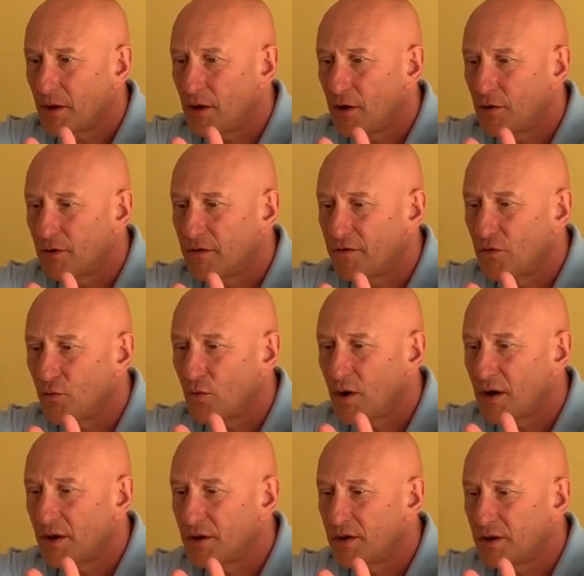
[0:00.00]
Hold it for
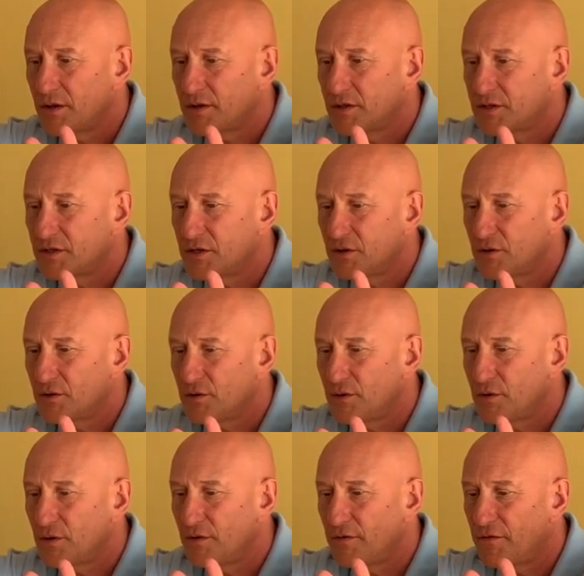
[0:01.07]
one, two,
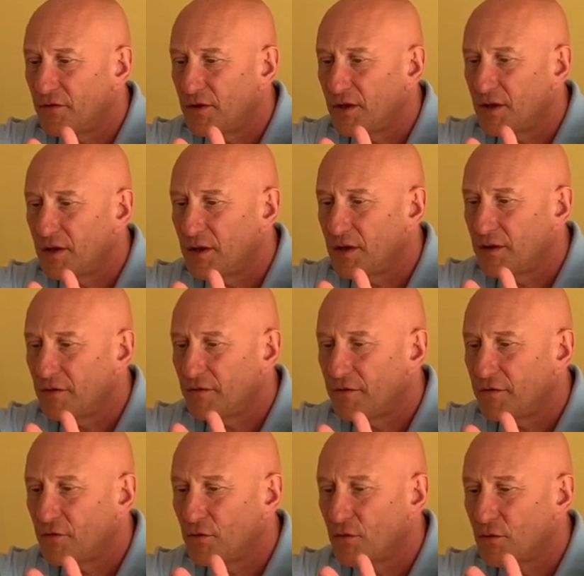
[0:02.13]
three,
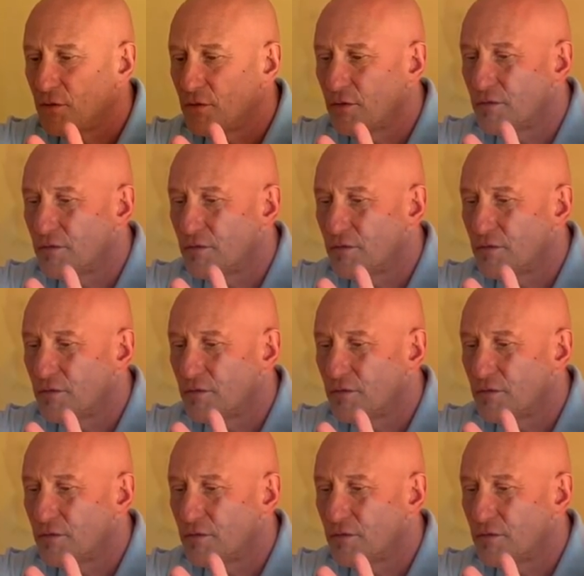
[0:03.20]
four,